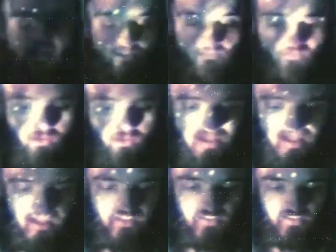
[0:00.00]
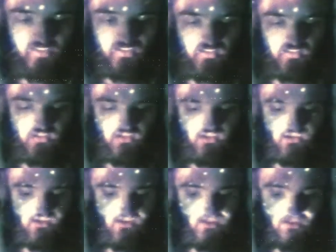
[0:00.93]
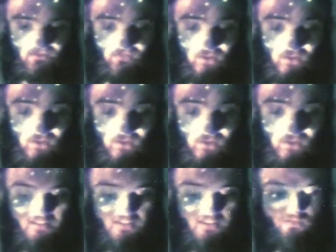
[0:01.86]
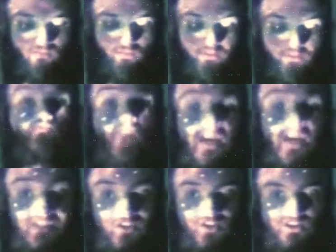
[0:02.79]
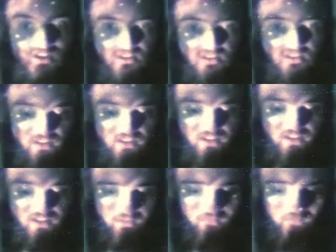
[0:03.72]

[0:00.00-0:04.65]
darkness flashed before my eyes in a few seconds, with the rage